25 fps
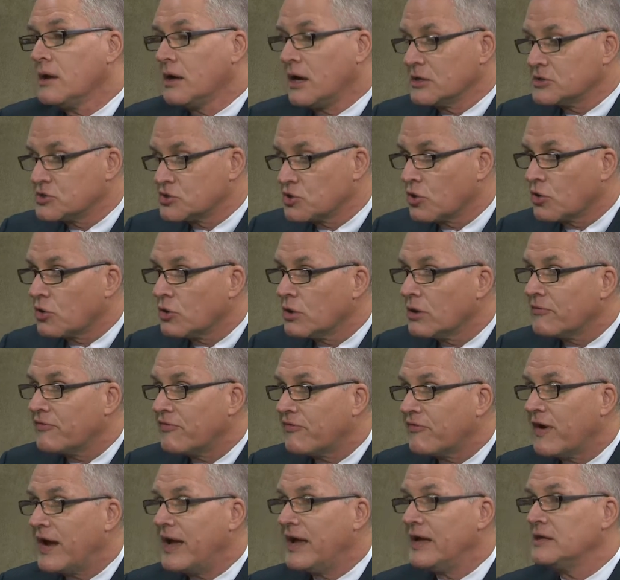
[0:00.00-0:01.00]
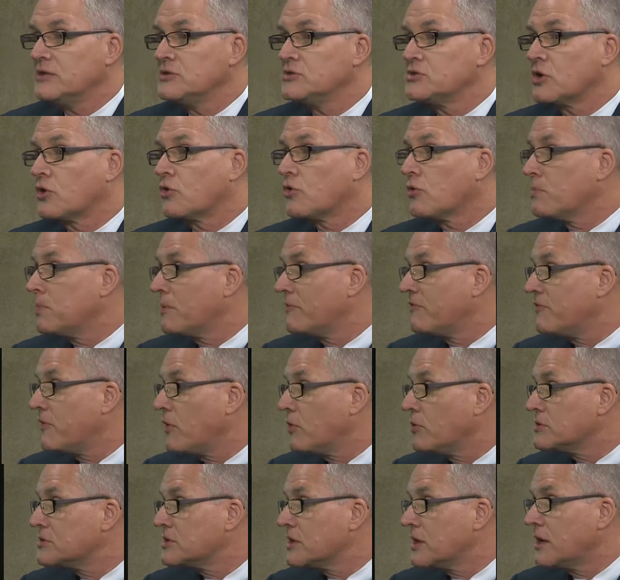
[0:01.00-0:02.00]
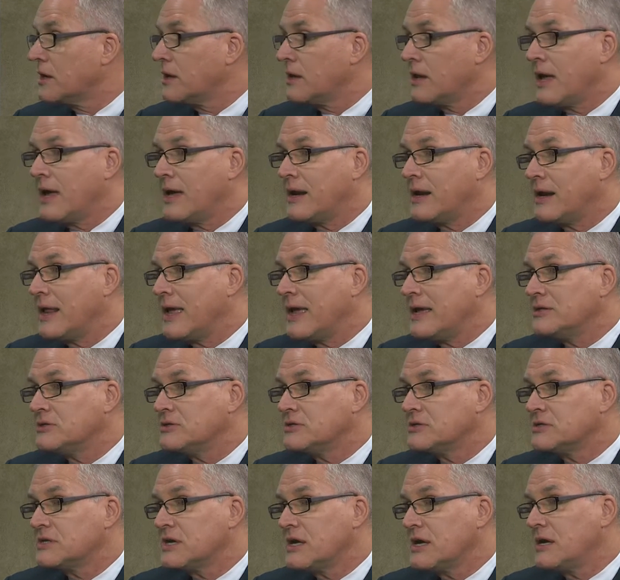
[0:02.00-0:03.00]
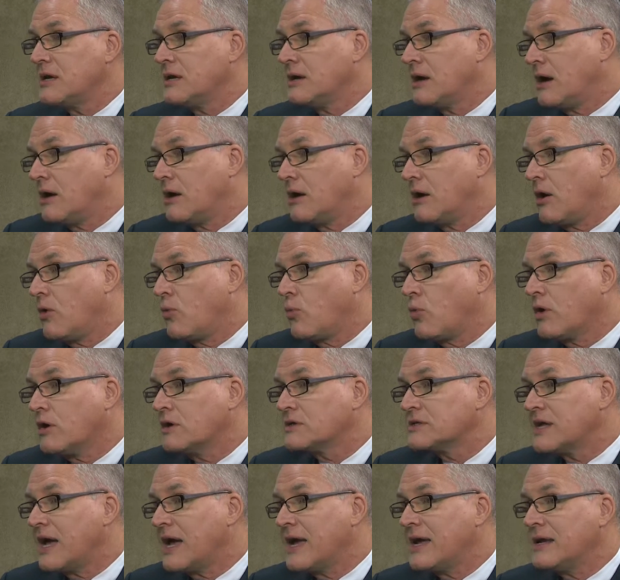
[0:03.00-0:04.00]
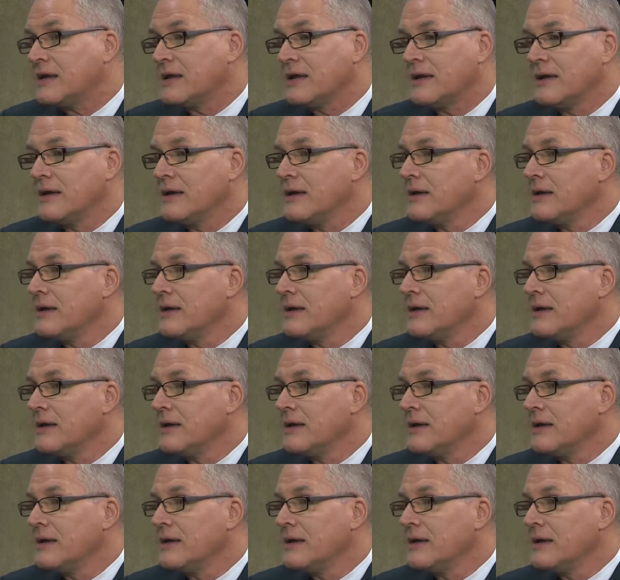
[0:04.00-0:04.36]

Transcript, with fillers: A circle of friends, a group of folks at, a, at an agency, mm-hmm. uh, a work site.